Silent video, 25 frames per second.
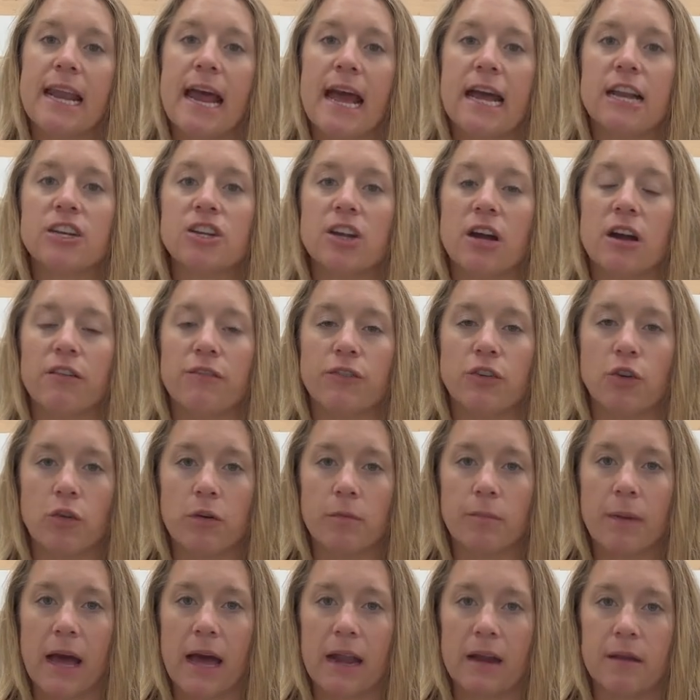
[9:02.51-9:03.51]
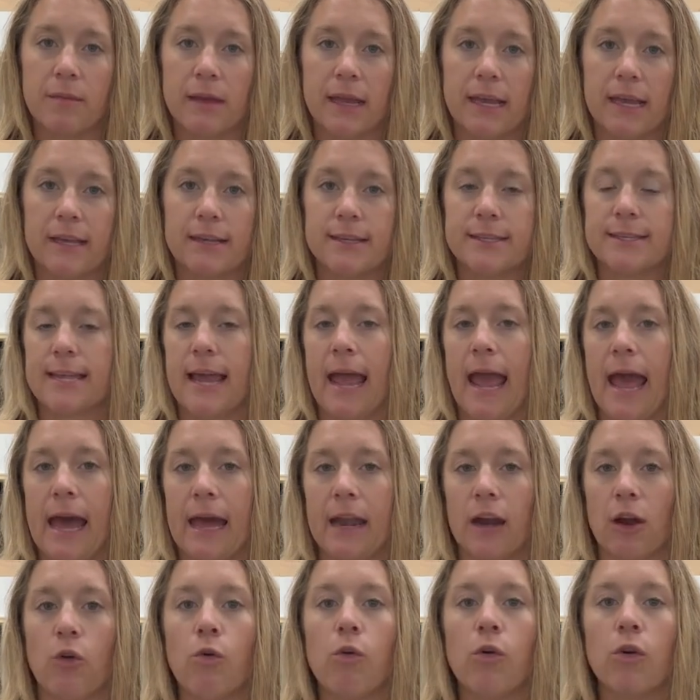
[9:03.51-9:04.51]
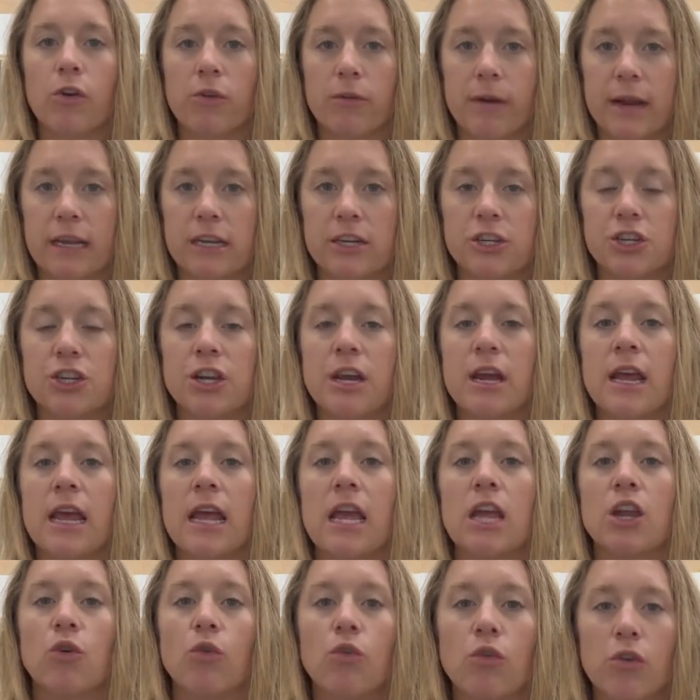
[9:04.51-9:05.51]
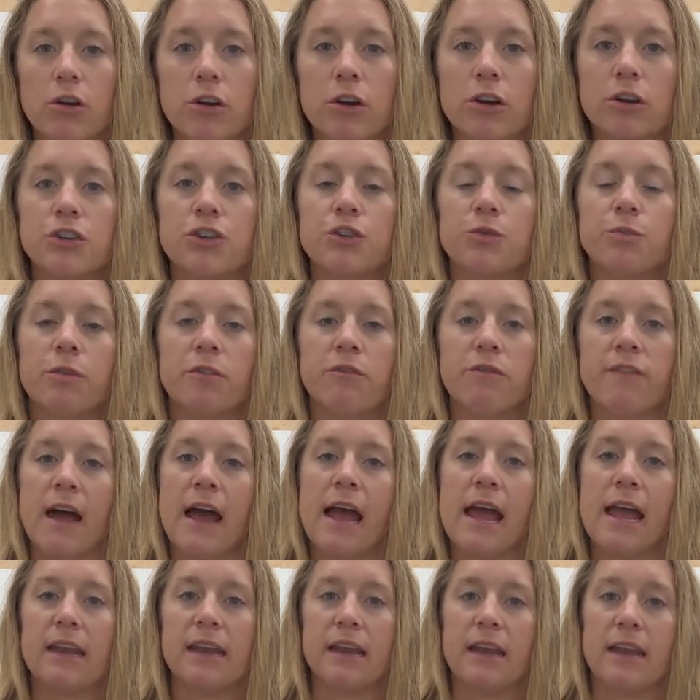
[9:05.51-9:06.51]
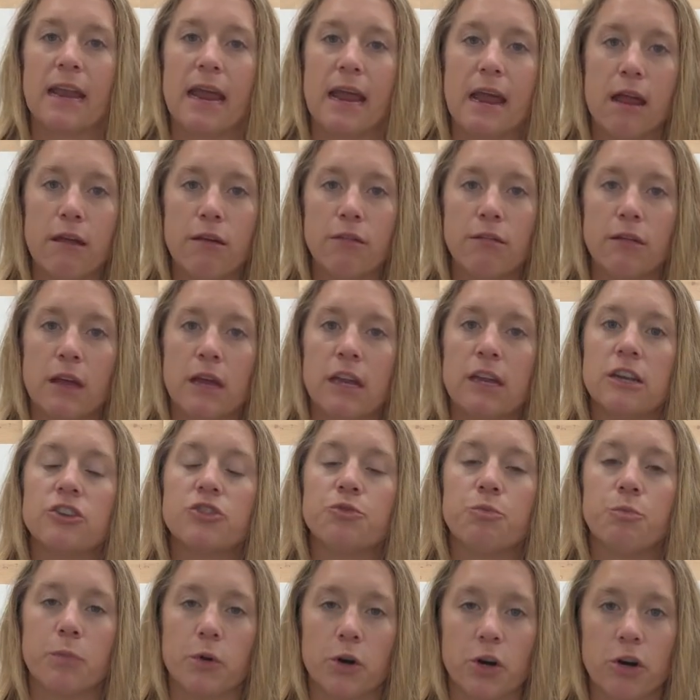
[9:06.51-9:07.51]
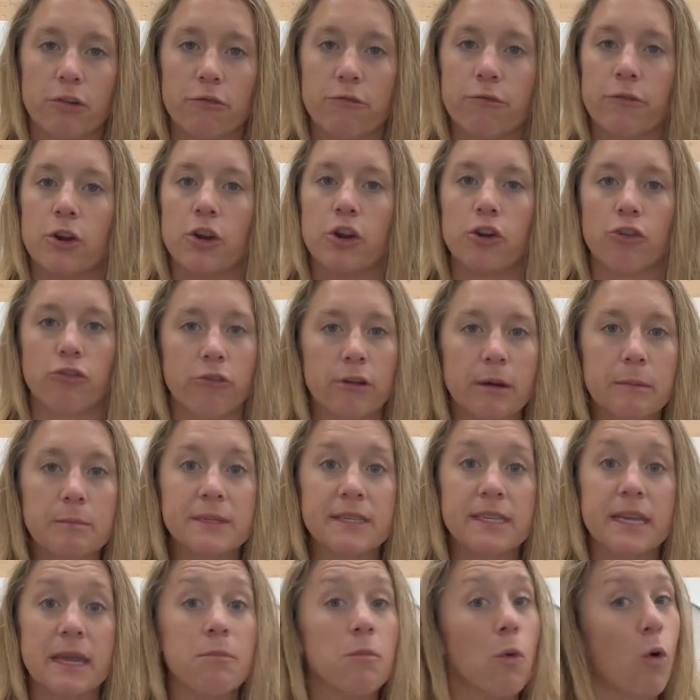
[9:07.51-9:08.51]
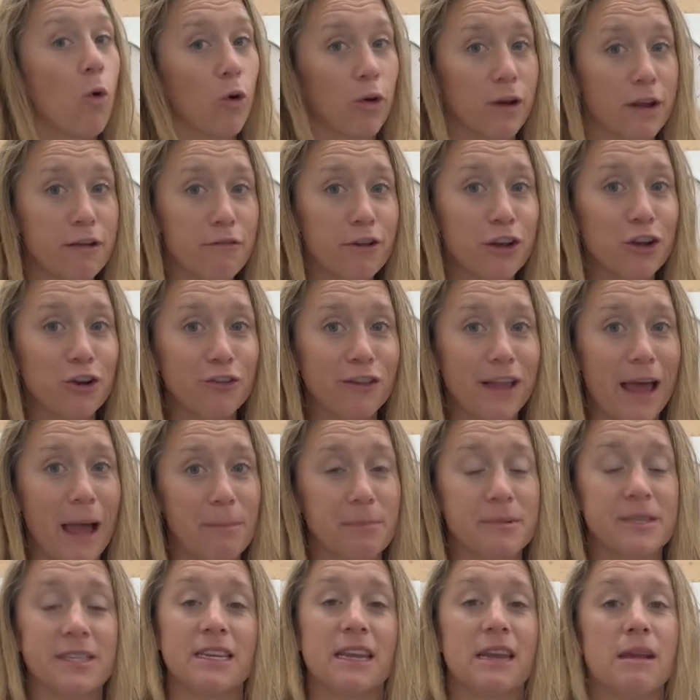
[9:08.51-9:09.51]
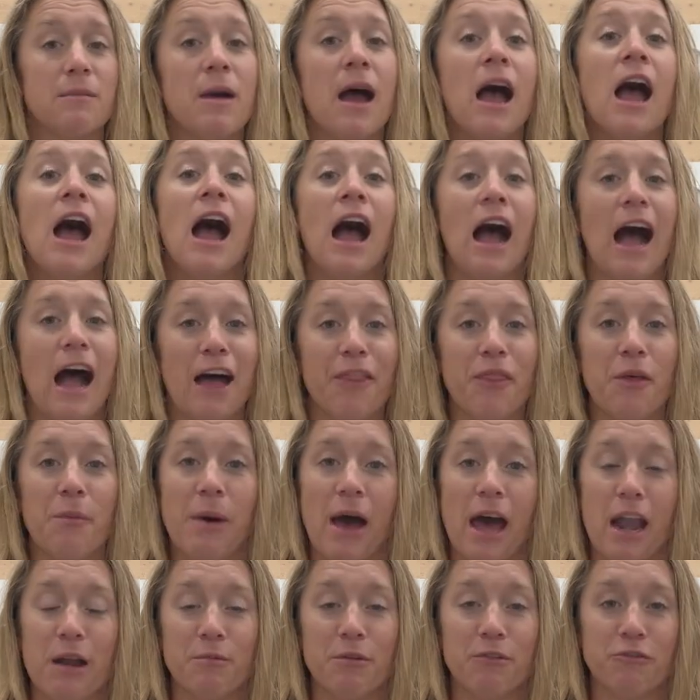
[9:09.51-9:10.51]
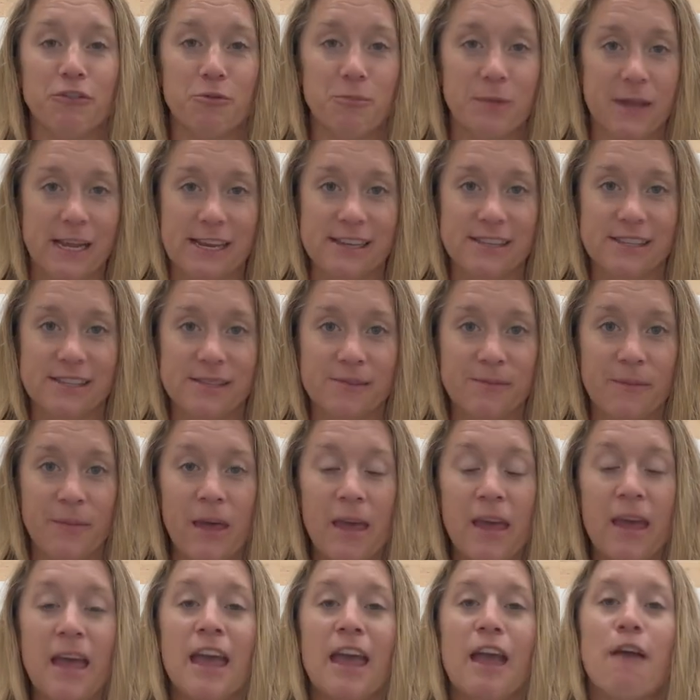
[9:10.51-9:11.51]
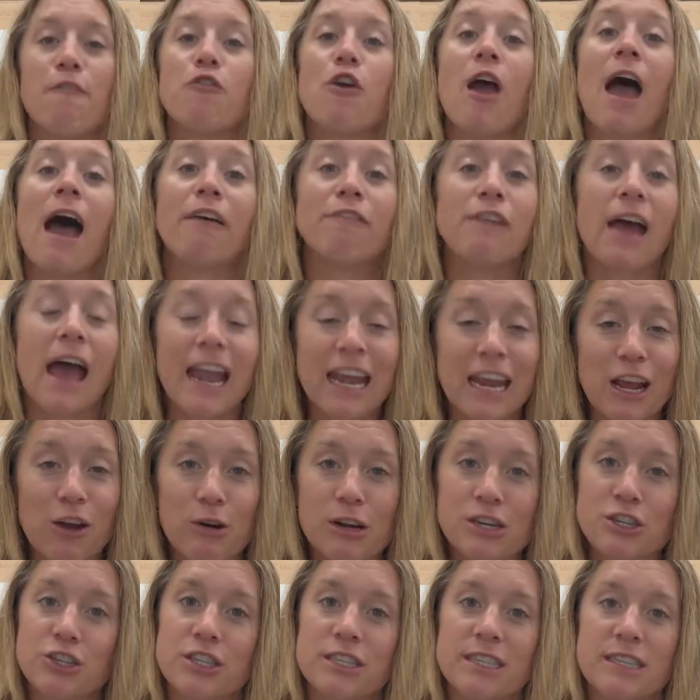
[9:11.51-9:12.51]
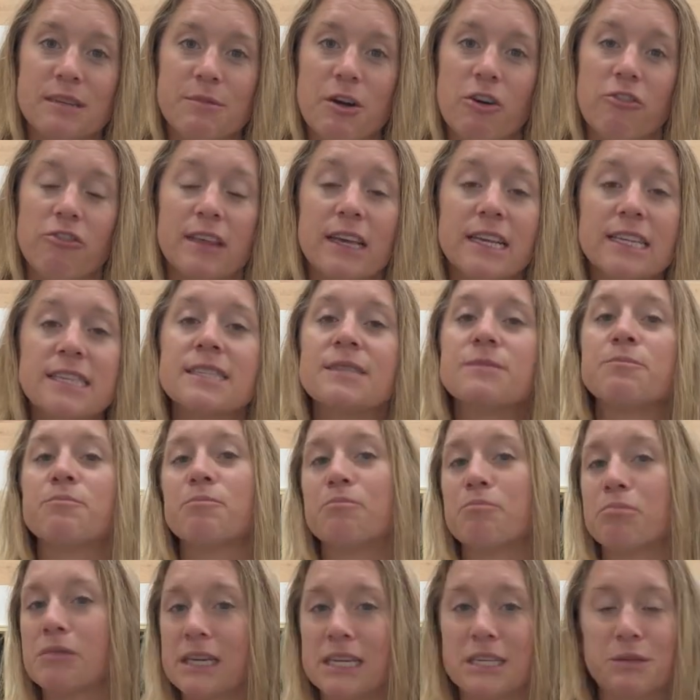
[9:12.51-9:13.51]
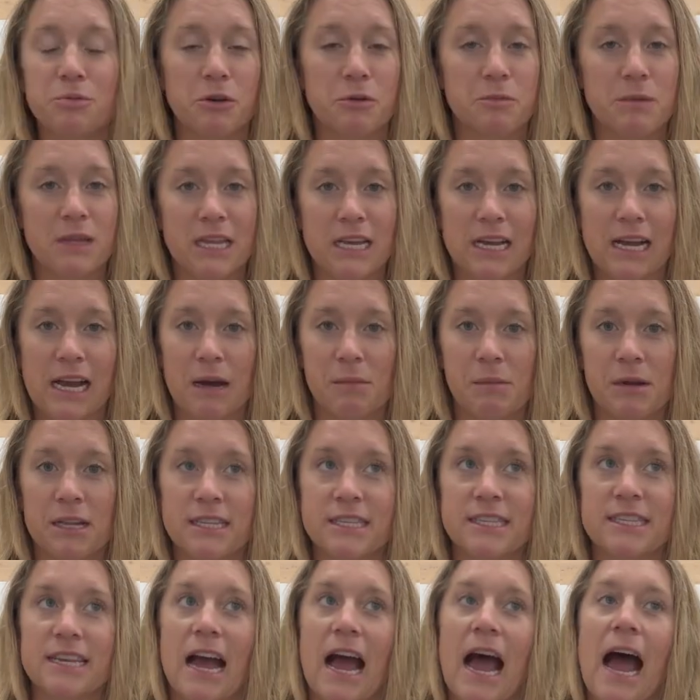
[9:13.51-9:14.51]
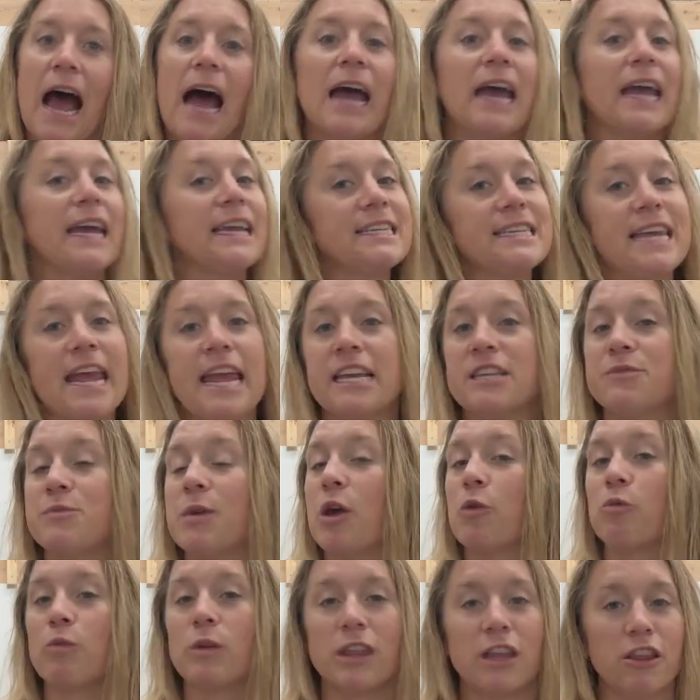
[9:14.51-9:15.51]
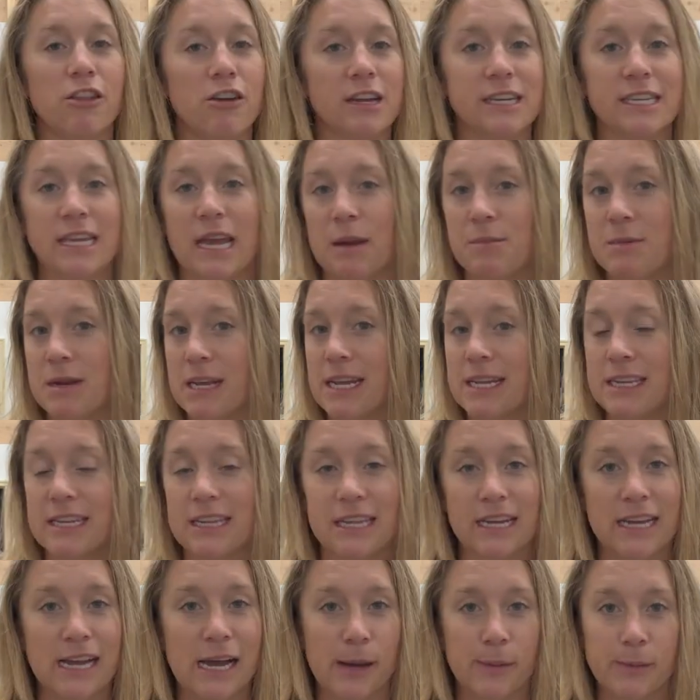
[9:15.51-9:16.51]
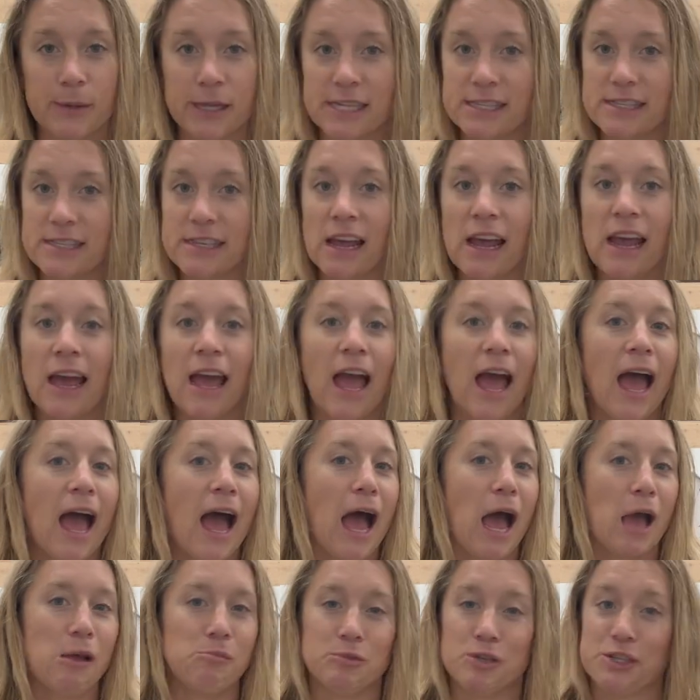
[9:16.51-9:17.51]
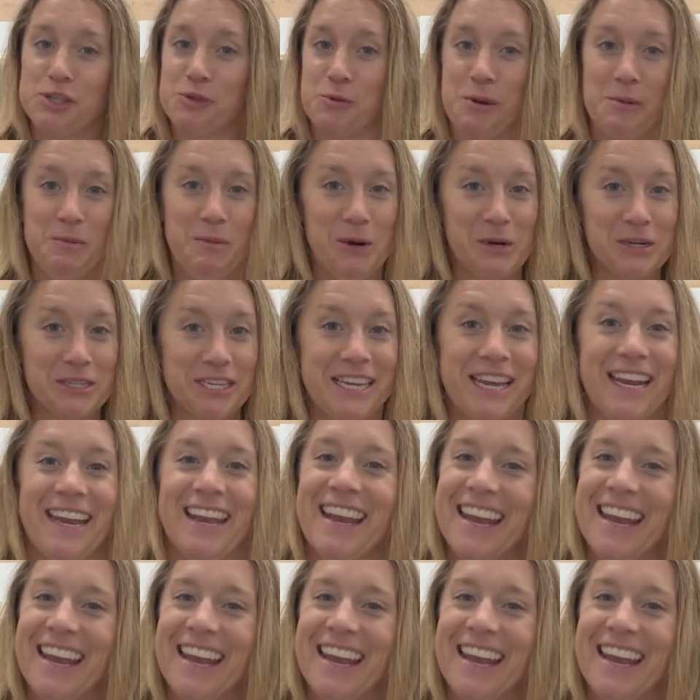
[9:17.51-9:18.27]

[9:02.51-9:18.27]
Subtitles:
edge of your bottom is, add 1/4 inch in order to provide an 1/8 inch burr for your crimp seam or even your lap seam on the bottom of your piece. If you have any questions about this, please put them in the comments. It takes me a really long time to get to the comments. I'm just one person